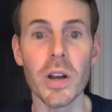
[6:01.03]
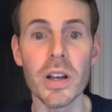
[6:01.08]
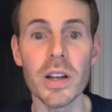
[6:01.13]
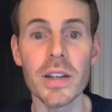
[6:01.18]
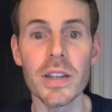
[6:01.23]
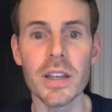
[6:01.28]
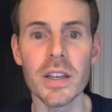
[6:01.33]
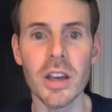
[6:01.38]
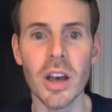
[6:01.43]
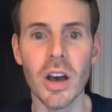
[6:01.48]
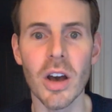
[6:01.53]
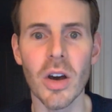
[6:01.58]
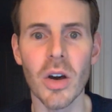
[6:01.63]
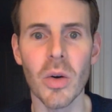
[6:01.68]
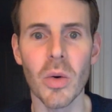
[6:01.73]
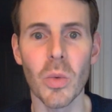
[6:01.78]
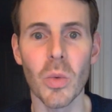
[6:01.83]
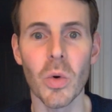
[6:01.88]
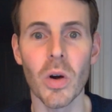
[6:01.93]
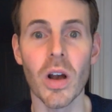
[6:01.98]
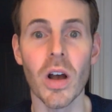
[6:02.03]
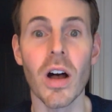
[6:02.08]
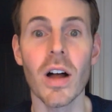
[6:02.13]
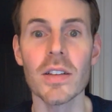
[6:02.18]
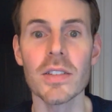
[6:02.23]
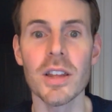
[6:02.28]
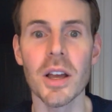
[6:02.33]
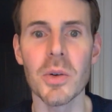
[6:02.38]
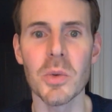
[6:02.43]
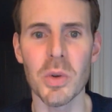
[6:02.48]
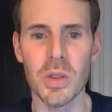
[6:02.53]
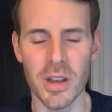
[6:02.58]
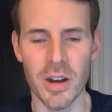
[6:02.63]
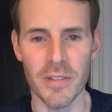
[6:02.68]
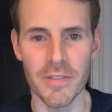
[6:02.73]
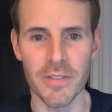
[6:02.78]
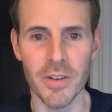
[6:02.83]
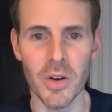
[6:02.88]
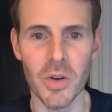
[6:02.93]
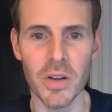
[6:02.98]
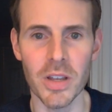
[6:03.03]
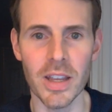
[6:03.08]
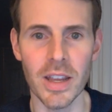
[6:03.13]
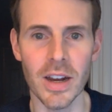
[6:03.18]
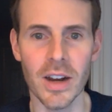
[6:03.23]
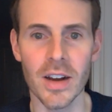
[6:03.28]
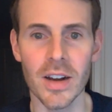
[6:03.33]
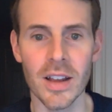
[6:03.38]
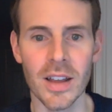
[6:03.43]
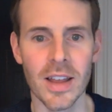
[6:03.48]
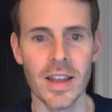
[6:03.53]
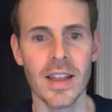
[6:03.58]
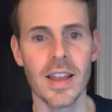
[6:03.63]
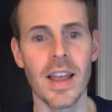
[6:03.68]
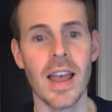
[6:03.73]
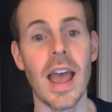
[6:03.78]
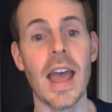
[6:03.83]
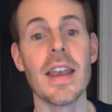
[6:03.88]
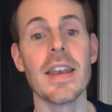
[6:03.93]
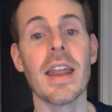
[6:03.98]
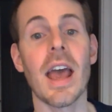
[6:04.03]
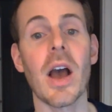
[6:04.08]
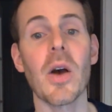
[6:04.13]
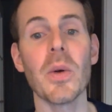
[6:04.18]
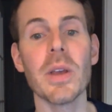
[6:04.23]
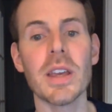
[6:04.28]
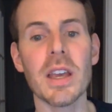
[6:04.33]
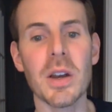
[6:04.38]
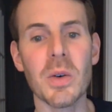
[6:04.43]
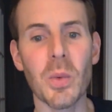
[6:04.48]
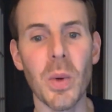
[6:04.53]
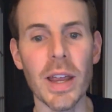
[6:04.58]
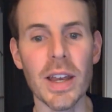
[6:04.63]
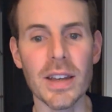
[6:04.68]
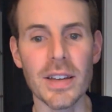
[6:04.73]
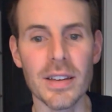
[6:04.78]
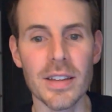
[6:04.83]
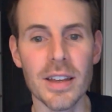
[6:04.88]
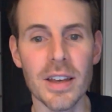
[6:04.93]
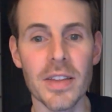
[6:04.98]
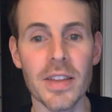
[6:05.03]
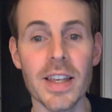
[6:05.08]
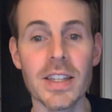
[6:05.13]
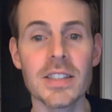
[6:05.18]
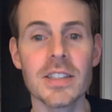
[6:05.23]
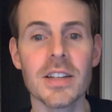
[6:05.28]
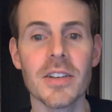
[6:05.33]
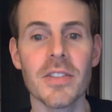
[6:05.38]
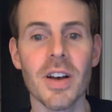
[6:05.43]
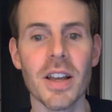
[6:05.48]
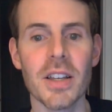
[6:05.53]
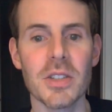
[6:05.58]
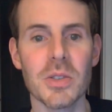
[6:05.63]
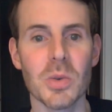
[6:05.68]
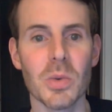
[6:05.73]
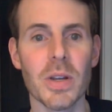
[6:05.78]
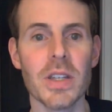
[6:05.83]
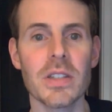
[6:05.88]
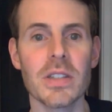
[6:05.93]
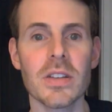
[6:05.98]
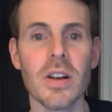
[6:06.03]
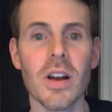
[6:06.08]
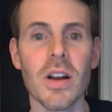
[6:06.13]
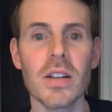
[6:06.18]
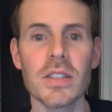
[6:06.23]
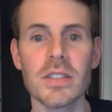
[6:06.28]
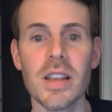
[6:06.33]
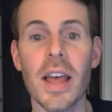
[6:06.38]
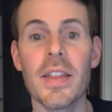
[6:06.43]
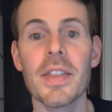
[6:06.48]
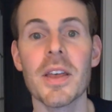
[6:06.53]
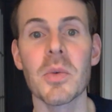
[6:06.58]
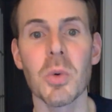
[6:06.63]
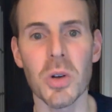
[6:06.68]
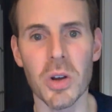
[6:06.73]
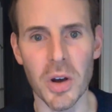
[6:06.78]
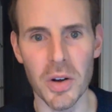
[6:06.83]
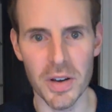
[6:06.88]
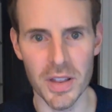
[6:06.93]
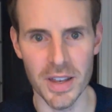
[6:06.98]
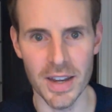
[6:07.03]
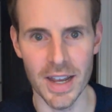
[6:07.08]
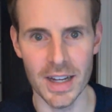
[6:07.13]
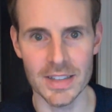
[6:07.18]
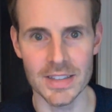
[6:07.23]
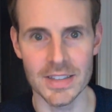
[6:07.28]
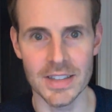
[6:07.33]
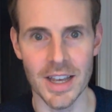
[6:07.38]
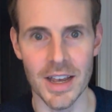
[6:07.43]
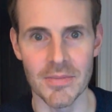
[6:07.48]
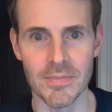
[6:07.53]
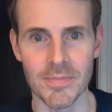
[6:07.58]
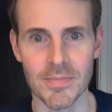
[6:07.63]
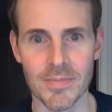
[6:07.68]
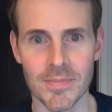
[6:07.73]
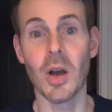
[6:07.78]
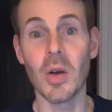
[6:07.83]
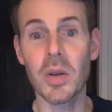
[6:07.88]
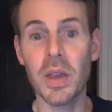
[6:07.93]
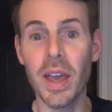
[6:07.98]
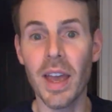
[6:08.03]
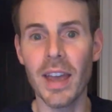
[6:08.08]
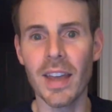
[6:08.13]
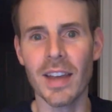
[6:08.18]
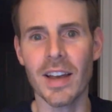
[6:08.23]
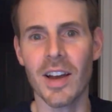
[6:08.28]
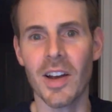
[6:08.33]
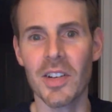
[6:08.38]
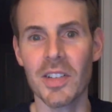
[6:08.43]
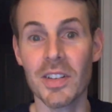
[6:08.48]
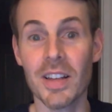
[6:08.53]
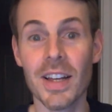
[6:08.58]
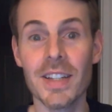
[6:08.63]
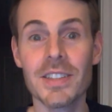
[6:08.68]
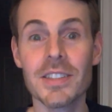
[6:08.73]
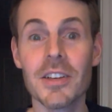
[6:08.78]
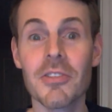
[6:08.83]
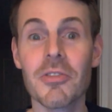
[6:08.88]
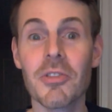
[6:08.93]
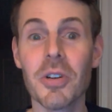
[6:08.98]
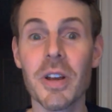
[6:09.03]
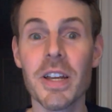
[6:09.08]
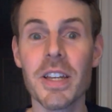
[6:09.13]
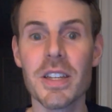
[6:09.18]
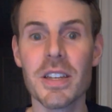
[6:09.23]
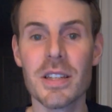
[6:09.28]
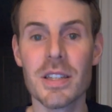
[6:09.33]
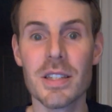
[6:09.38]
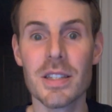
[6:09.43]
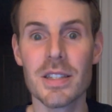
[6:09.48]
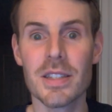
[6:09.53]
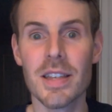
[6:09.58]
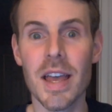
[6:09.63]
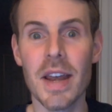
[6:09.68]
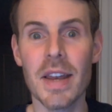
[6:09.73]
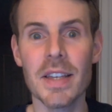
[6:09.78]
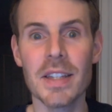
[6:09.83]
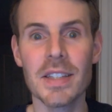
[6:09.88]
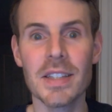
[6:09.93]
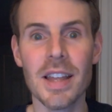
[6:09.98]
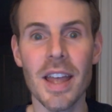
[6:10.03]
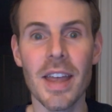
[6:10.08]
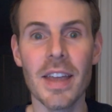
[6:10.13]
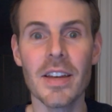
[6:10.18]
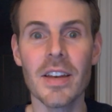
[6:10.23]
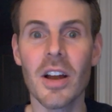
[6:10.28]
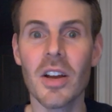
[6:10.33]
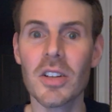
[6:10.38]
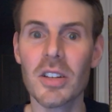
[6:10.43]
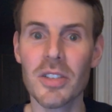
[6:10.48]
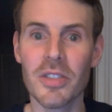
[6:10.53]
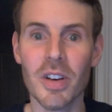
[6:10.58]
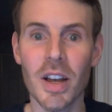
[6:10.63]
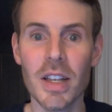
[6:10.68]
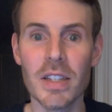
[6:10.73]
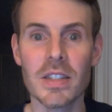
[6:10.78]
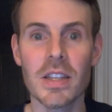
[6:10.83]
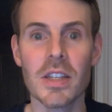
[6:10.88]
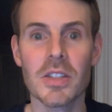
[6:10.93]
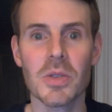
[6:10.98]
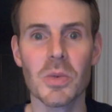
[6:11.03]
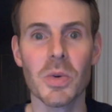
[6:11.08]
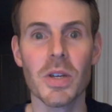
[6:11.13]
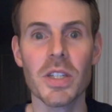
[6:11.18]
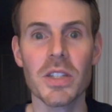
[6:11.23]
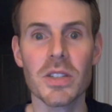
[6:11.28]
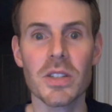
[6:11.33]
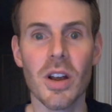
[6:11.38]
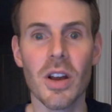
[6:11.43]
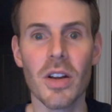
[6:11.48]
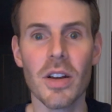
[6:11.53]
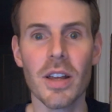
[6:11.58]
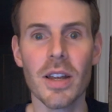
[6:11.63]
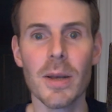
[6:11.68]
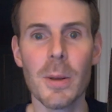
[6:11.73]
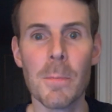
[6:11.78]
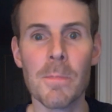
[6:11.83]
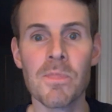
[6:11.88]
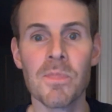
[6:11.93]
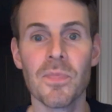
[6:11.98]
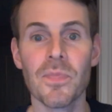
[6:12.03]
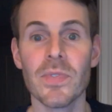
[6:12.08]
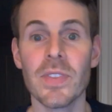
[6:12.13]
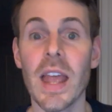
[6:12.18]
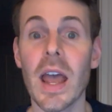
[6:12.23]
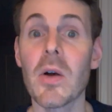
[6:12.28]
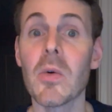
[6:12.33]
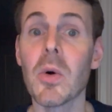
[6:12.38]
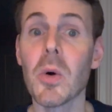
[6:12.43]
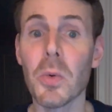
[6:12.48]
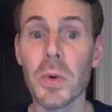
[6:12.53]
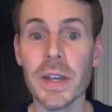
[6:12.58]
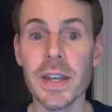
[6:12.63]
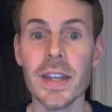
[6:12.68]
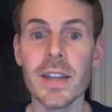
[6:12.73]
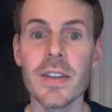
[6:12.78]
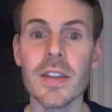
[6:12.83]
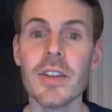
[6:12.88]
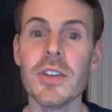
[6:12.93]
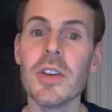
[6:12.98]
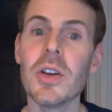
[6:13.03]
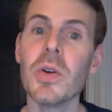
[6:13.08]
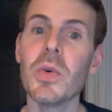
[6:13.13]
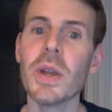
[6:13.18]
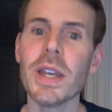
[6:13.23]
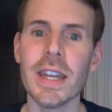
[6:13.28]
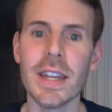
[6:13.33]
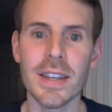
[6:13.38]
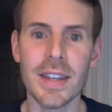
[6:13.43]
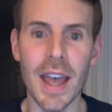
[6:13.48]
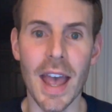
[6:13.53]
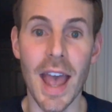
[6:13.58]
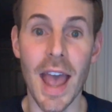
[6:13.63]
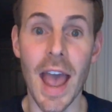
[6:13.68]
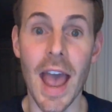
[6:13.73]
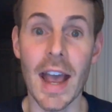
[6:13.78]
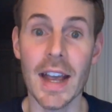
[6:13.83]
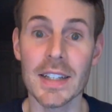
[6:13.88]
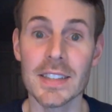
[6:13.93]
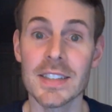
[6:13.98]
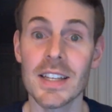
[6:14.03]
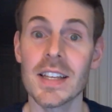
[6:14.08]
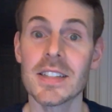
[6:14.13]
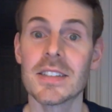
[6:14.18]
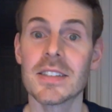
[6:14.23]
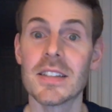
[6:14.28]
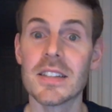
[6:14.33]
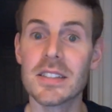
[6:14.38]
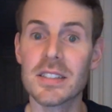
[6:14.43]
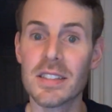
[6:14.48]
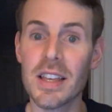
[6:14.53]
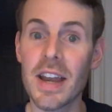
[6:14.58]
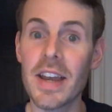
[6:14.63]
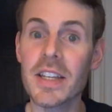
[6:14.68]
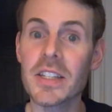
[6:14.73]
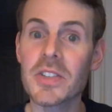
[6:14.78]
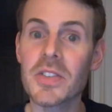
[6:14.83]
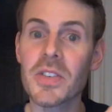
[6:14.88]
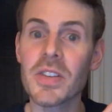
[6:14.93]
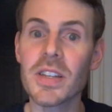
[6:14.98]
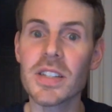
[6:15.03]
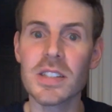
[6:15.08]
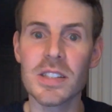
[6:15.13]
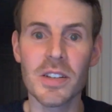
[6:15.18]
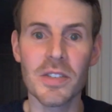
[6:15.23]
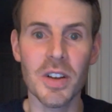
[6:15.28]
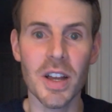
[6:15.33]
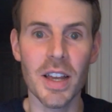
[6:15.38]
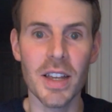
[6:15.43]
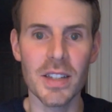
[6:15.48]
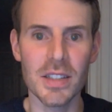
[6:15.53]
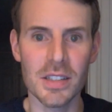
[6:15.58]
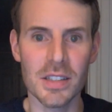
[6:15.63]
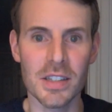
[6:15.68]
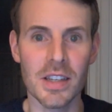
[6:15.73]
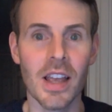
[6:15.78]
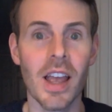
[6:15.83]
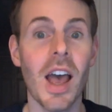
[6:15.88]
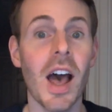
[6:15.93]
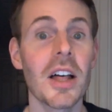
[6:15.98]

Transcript: We're good to go. We're all done with our phone here. And now we can wait until this device restarts and then we'll go to the next step. Okay, our lights have reached steady state. Our device has restarted. Now what we need to do, we need to access the settings for this device.